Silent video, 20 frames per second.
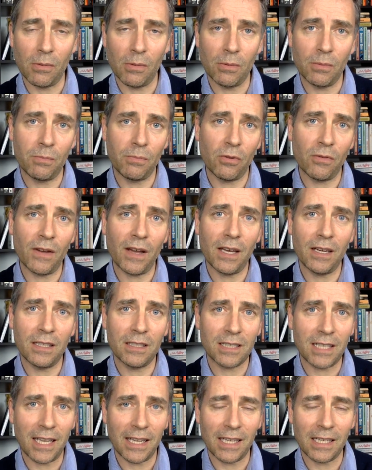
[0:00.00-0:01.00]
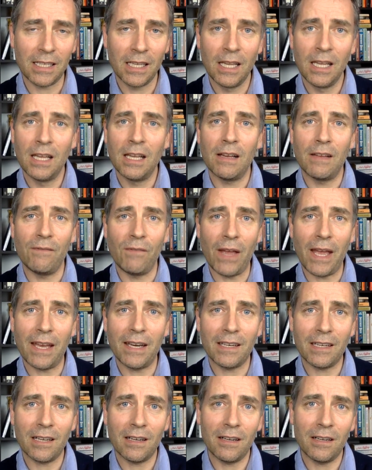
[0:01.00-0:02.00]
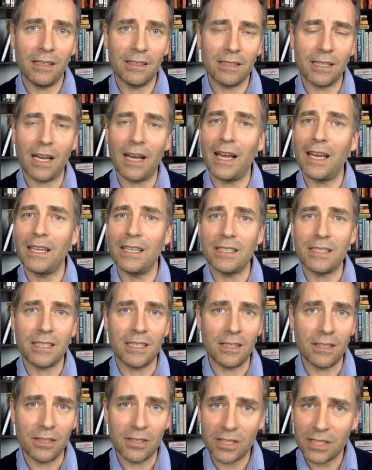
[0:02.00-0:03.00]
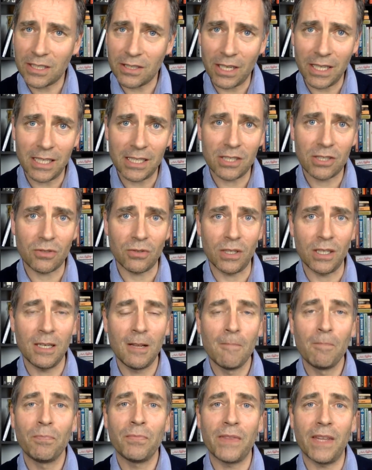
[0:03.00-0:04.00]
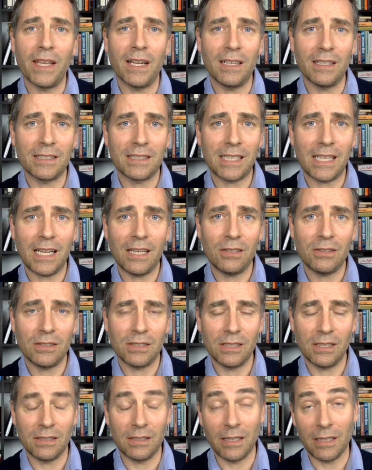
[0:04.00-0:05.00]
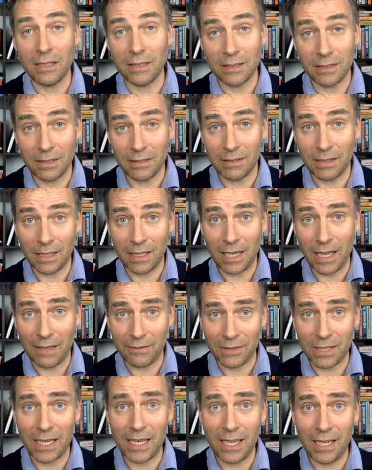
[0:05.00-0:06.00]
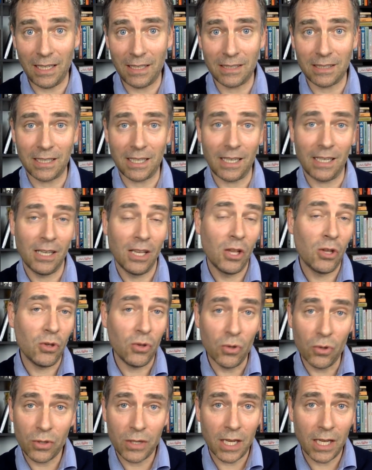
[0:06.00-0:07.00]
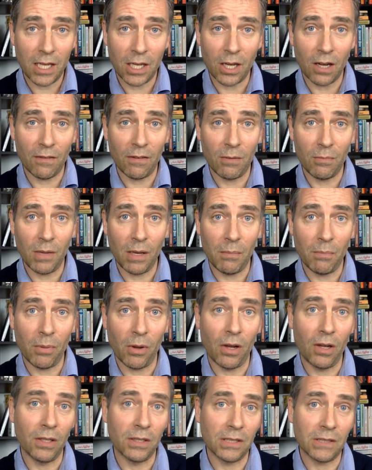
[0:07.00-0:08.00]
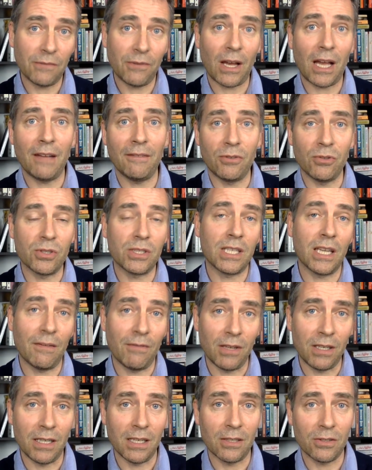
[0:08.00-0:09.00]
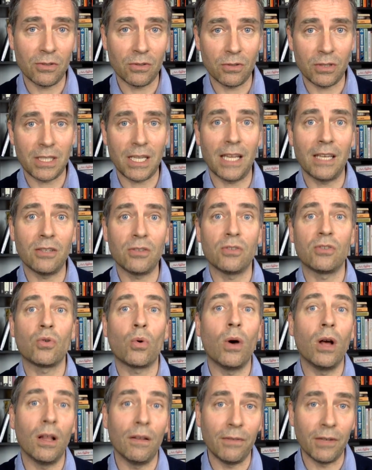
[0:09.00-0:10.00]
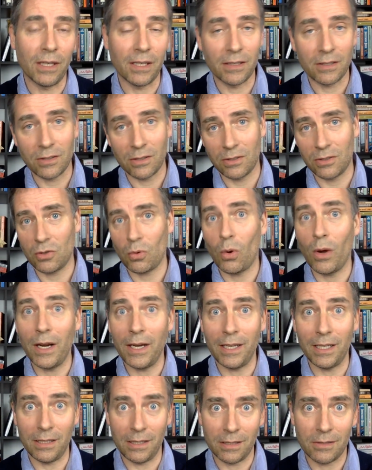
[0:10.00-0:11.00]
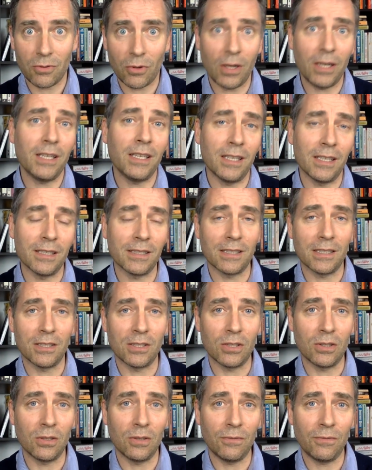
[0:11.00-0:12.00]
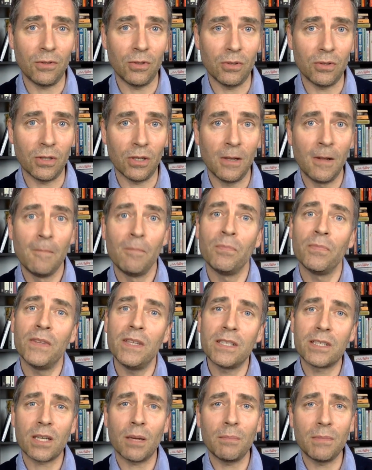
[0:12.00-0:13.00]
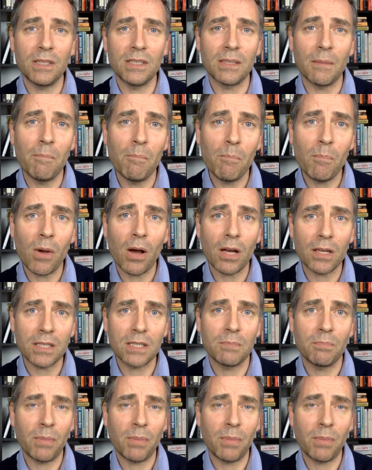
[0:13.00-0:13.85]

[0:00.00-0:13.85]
providers like Vanguard, iShares, State Street that'll have titles like UK government bonds 5 to 7 years, or 10 to 12 years, or 20 years into the future. These companies are much